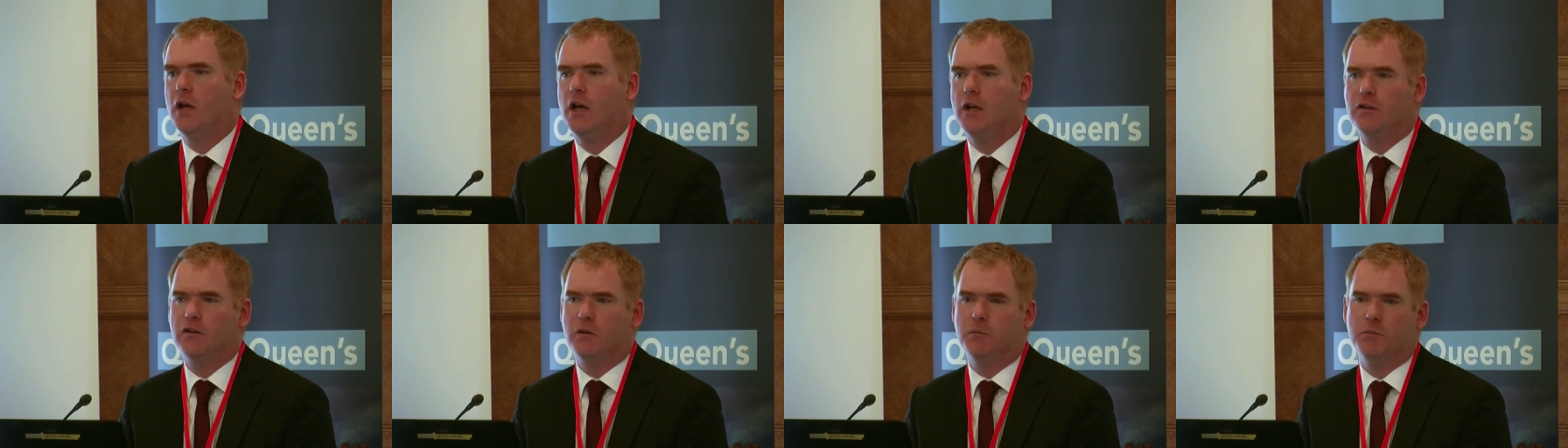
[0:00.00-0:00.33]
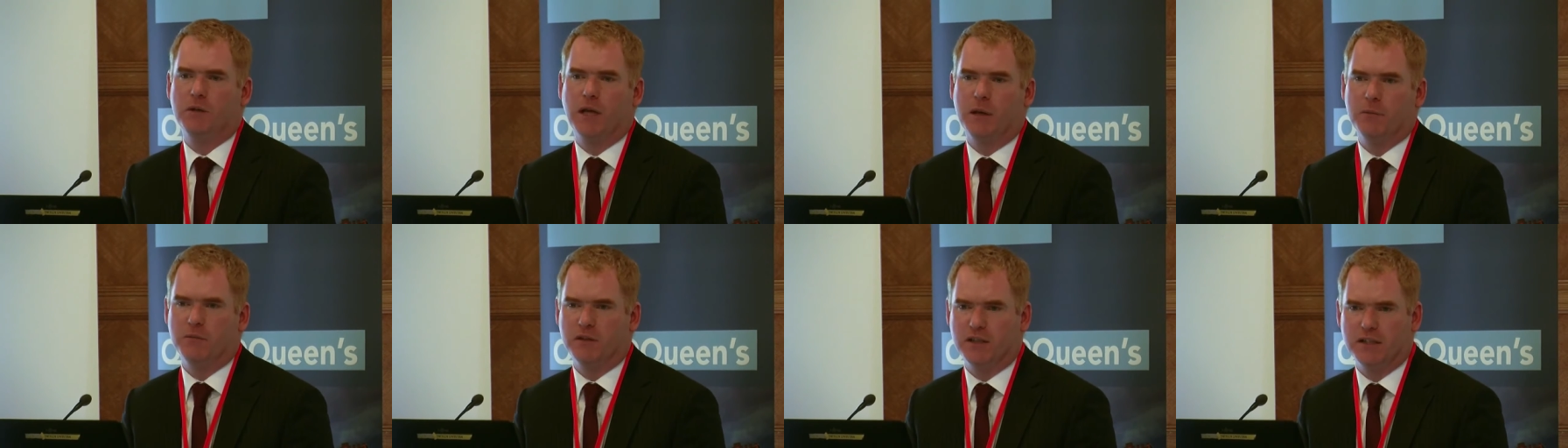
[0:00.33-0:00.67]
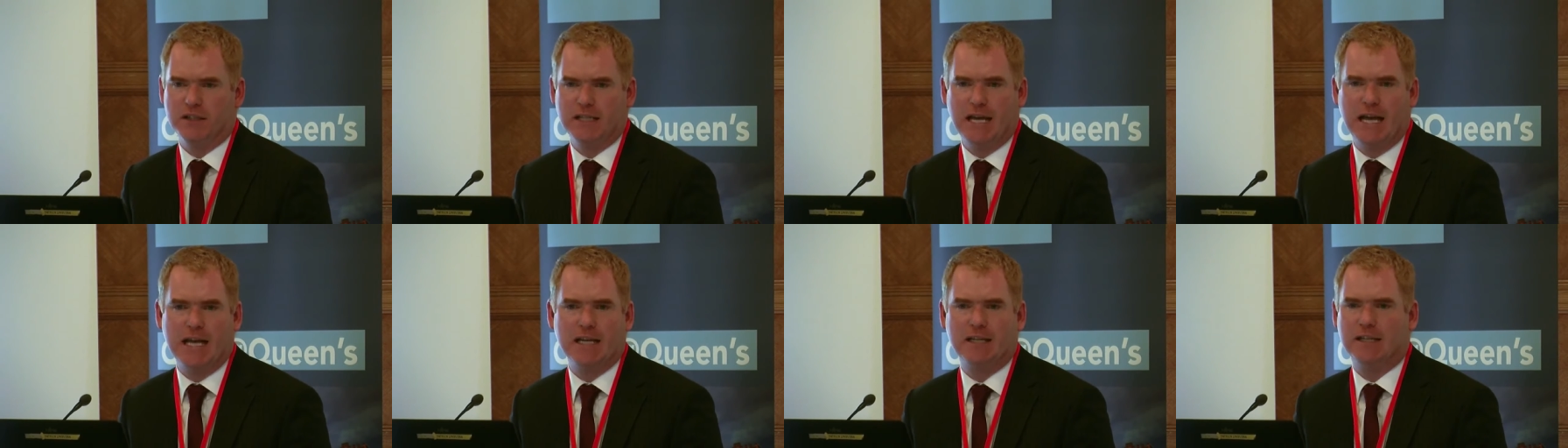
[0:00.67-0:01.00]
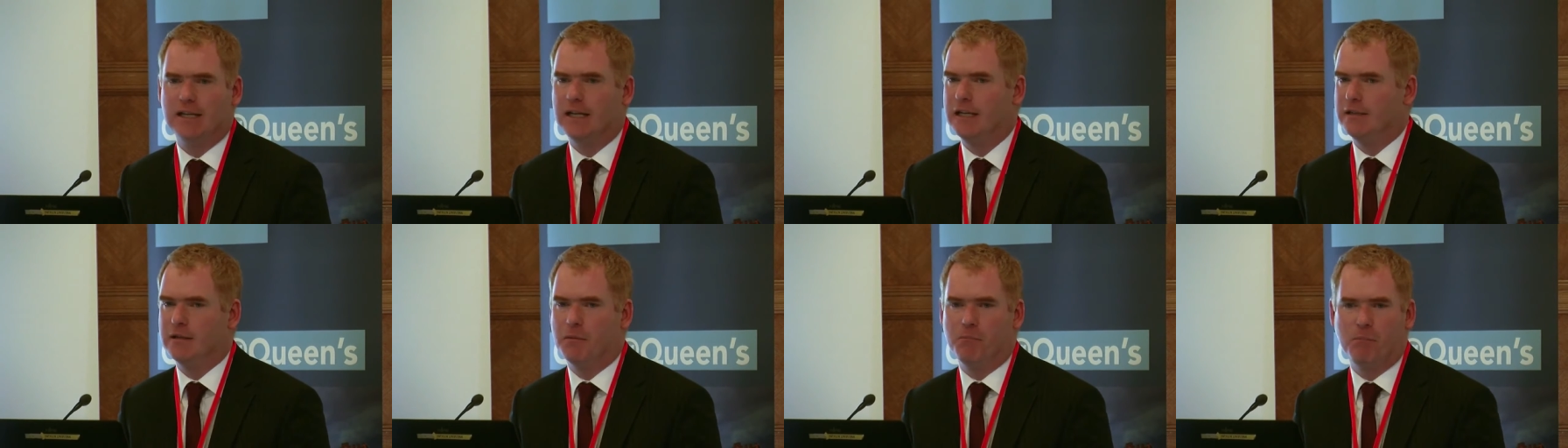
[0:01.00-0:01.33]
Sometimes a debt
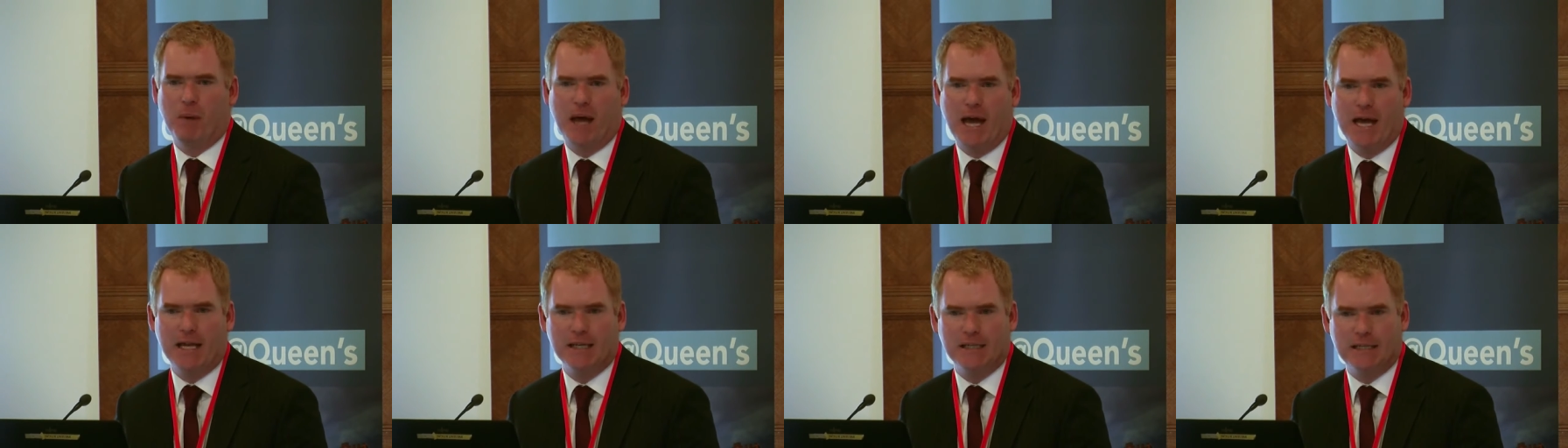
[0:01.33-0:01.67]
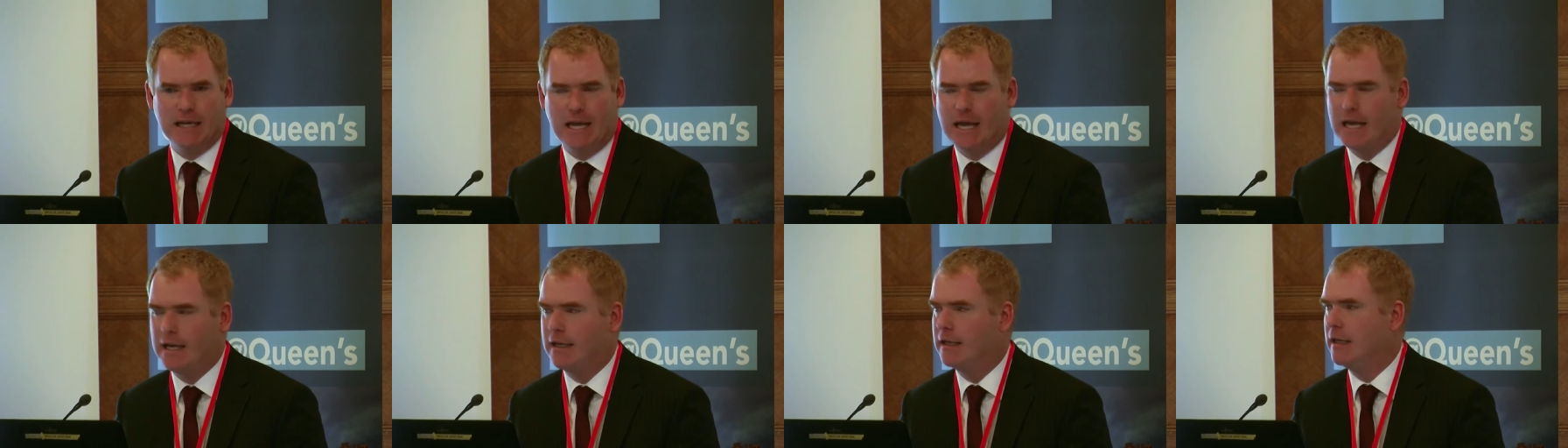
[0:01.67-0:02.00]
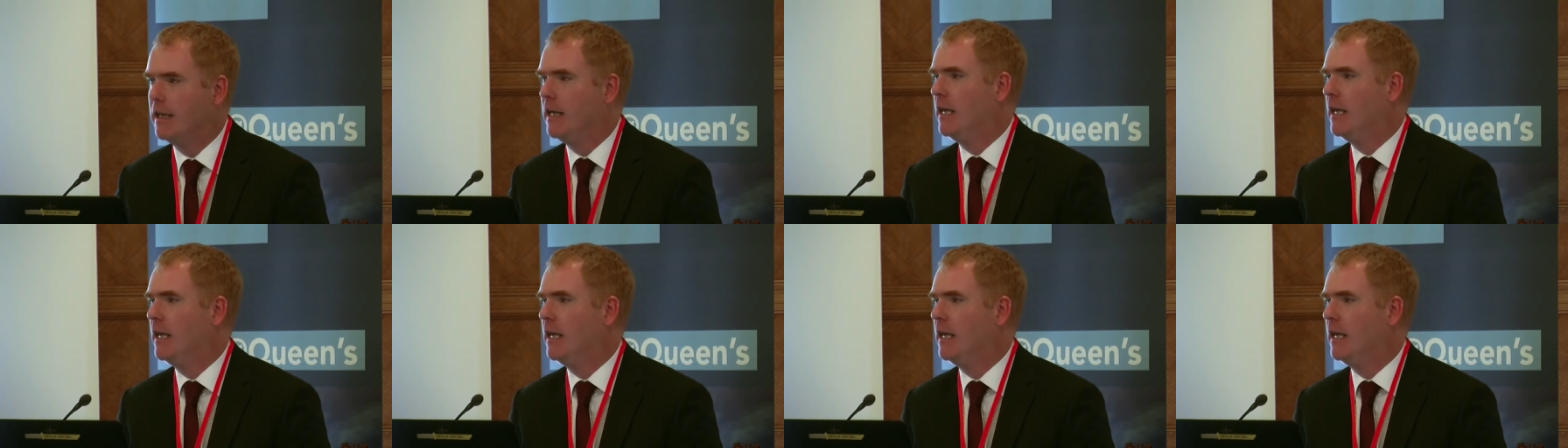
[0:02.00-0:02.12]
is a bad debt,